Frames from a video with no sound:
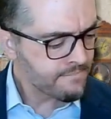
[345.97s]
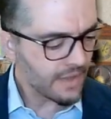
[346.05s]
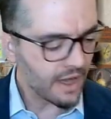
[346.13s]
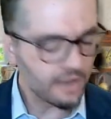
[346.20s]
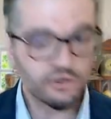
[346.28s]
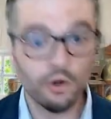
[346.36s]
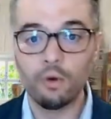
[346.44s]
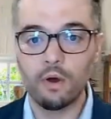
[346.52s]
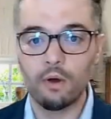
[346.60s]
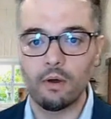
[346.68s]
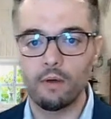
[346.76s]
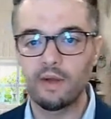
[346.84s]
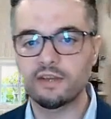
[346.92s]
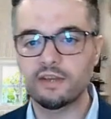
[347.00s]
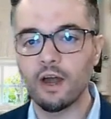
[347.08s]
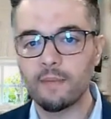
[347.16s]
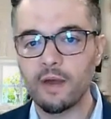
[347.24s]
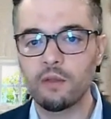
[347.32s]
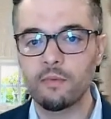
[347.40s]
So when talking
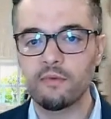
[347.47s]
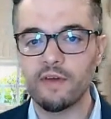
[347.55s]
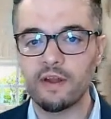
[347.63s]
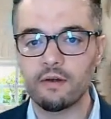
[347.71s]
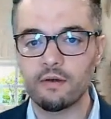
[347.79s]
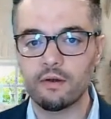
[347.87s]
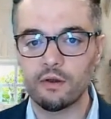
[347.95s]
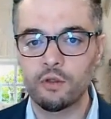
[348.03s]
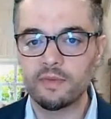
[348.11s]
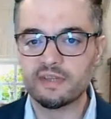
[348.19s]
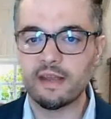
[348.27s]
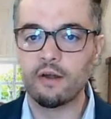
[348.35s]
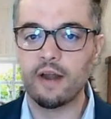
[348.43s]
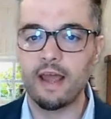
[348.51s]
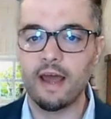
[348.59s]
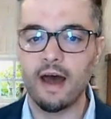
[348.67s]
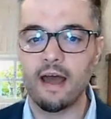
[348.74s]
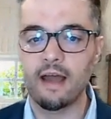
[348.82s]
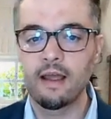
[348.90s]
about human-centered
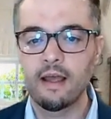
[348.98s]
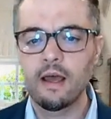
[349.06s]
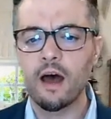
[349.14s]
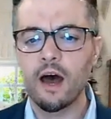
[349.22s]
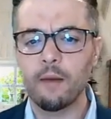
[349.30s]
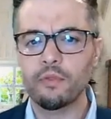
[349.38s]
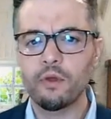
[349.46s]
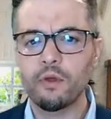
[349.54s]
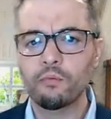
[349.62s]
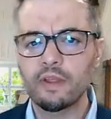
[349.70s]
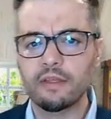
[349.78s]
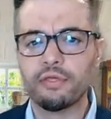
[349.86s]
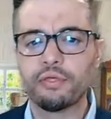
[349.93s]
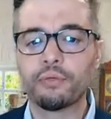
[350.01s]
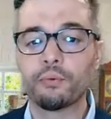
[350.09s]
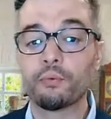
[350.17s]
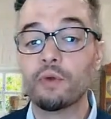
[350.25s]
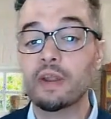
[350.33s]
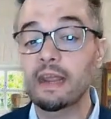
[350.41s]
AI, there are really
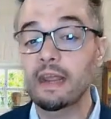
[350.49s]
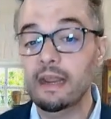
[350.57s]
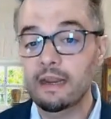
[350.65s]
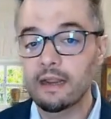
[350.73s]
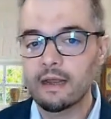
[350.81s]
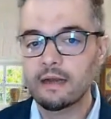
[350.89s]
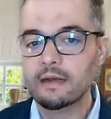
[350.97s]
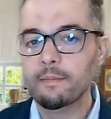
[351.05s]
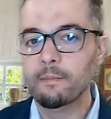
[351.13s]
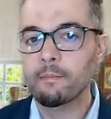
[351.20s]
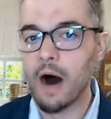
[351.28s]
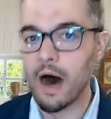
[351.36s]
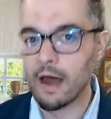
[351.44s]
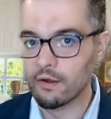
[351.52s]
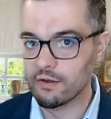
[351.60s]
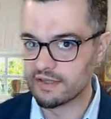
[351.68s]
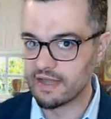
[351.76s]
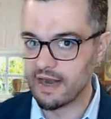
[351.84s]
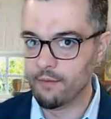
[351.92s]
three
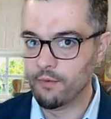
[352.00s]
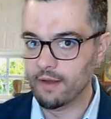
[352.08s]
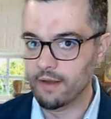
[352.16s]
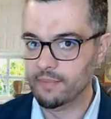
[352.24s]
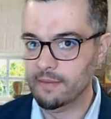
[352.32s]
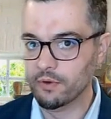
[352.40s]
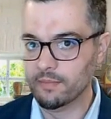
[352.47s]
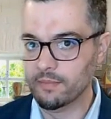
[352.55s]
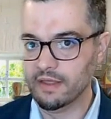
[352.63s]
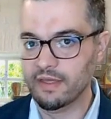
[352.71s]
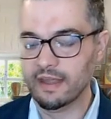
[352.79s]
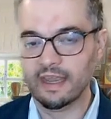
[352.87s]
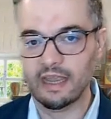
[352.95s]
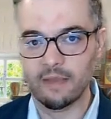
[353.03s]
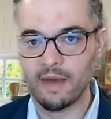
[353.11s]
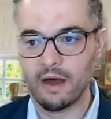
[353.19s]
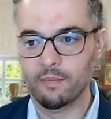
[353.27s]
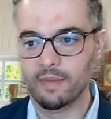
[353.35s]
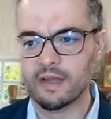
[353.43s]
models that I want people to be thinking
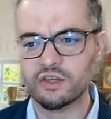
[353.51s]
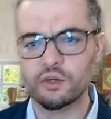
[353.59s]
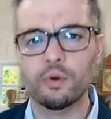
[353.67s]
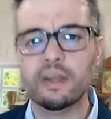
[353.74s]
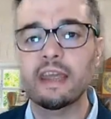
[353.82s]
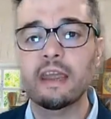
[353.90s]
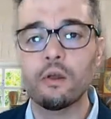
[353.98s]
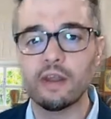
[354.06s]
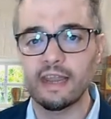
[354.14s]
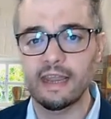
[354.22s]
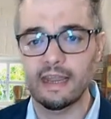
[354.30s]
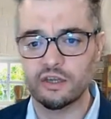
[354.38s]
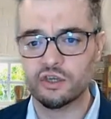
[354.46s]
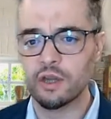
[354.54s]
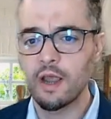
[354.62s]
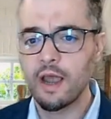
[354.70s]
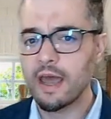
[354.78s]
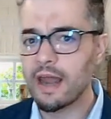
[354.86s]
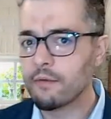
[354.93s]
about, because you'll hear each,
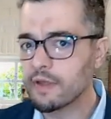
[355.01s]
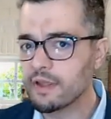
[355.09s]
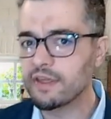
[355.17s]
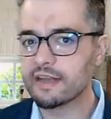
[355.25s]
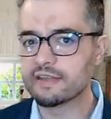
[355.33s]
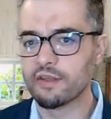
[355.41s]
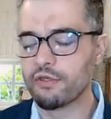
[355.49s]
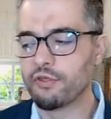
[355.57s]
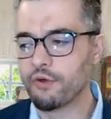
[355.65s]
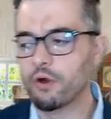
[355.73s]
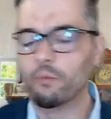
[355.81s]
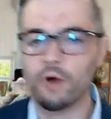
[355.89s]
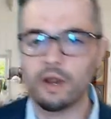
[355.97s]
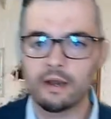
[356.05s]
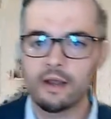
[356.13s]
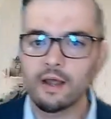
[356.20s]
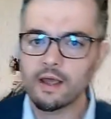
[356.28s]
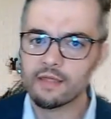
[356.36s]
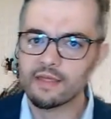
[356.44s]
and I really think it's the third one
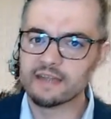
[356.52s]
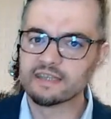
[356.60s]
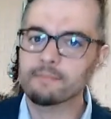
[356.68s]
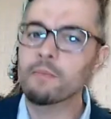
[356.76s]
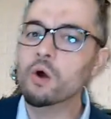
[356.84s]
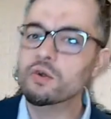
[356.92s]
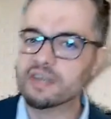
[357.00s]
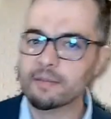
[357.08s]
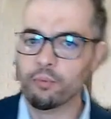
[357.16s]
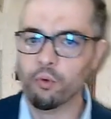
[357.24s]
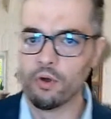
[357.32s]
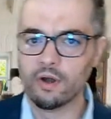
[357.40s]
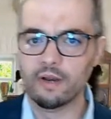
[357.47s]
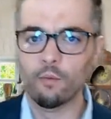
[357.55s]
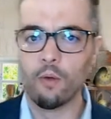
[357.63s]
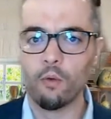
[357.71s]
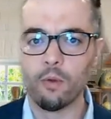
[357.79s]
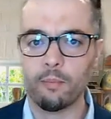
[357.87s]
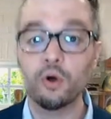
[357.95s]
that's the most important, and where
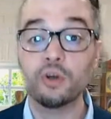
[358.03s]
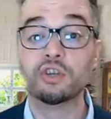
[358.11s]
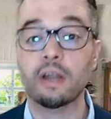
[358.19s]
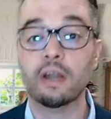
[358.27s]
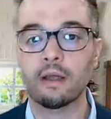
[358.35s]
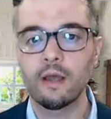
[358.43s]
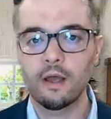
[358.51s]
we're pushing